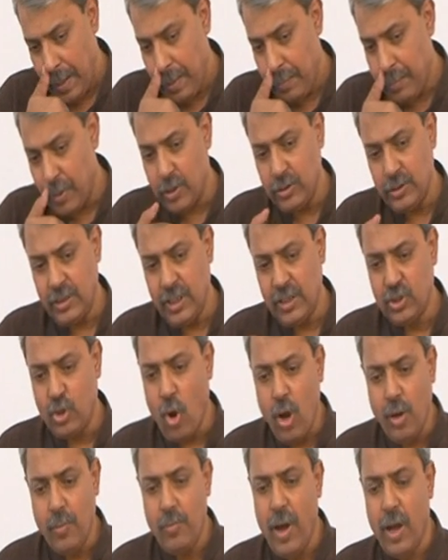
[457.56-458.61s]
Because in the
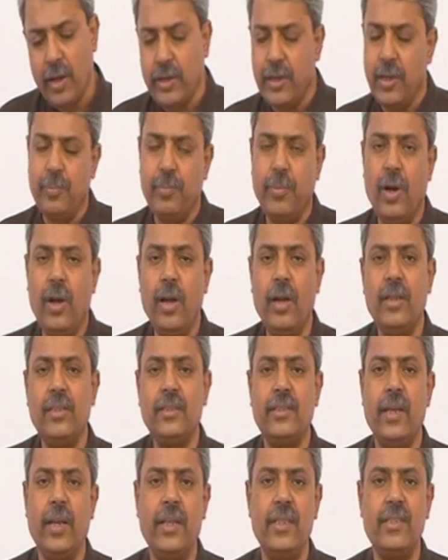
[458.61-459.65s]
stock market parlance,
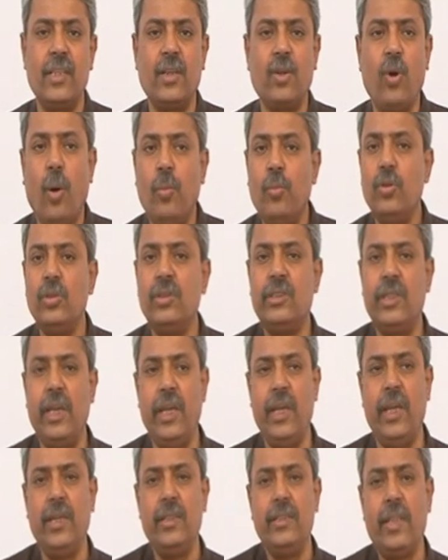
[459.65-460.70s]
there is a common
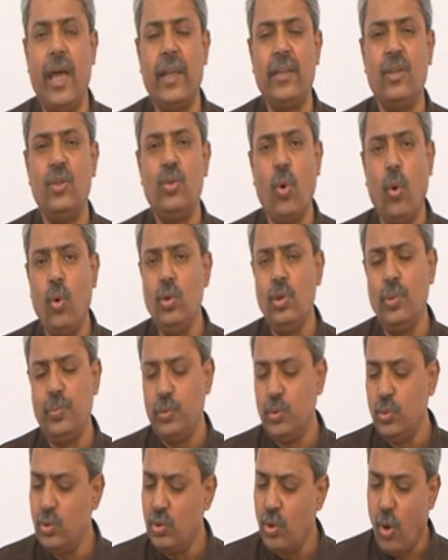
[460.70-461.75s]
saying that don't
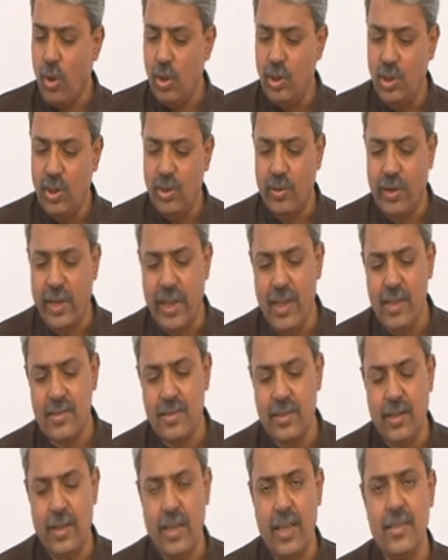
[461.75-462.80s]
put all your eggs
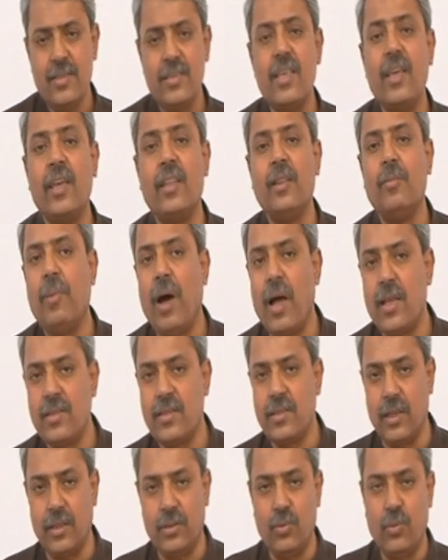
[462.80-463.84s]
in a single
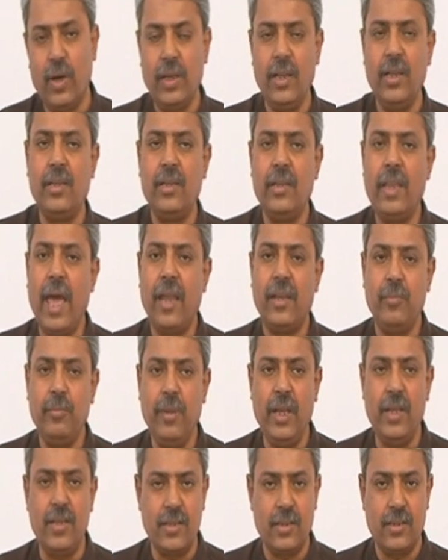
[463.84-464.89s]
basket. What that
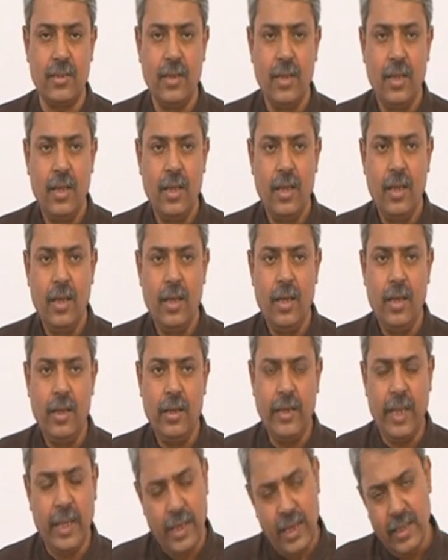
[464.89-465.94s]
means?
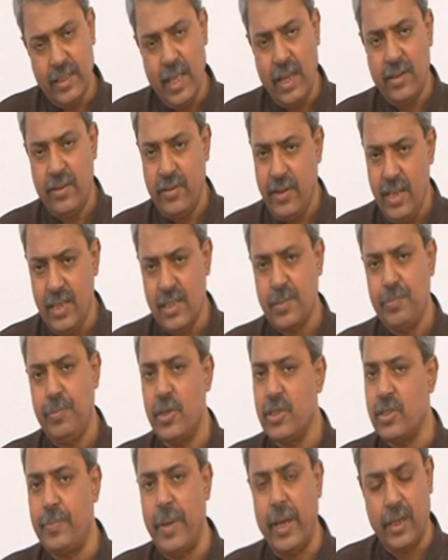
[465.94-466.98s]
Taking that risk
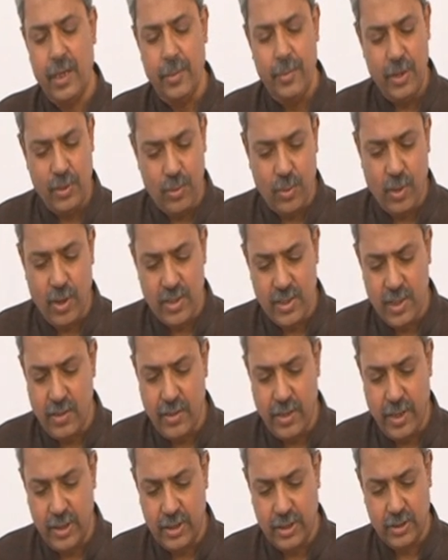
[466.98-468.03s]
perspective into
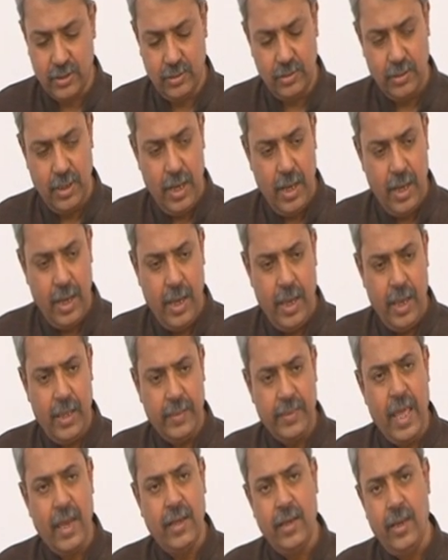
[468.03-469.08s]
consideration,
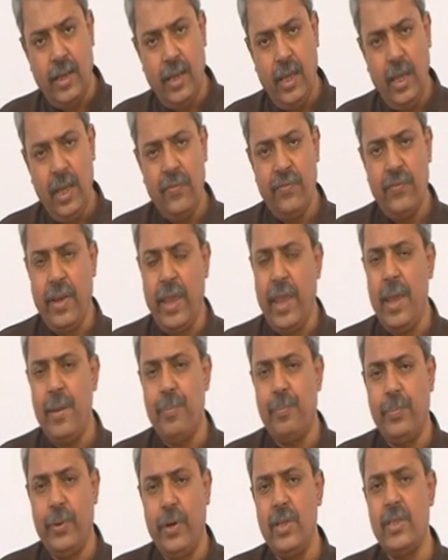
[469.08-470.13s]
that if a
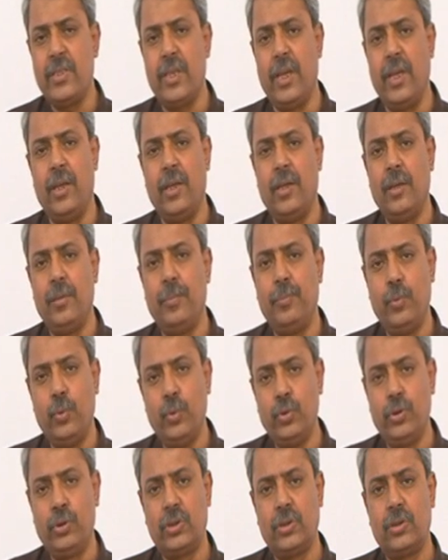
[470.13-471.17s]
person
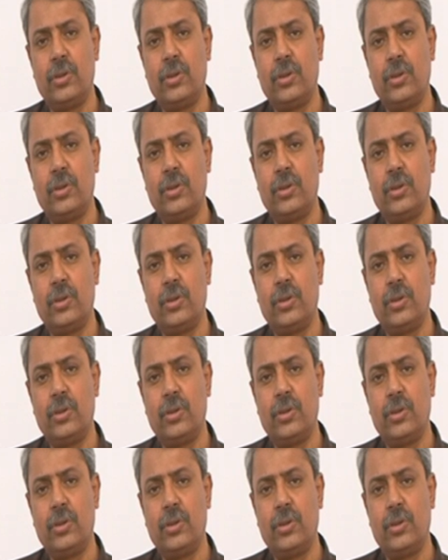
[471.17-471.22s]
puts